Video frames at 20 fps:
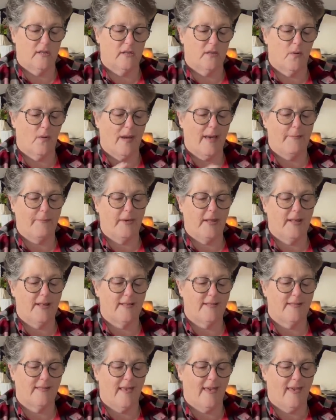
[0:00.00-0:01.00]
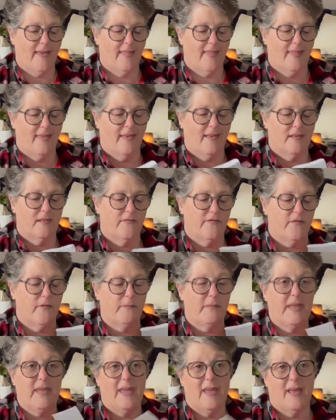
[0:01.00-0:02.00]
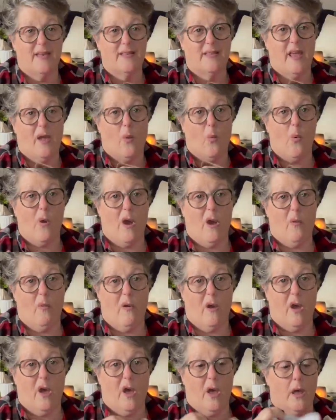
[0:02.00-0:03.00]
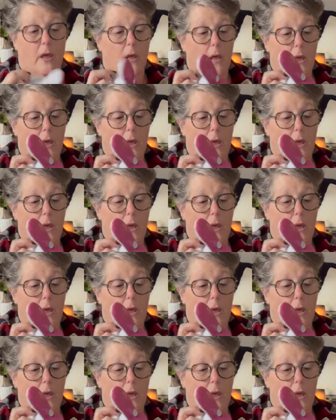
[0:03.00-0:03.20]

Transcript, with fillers: So I'm going to say this for me is a wah wah.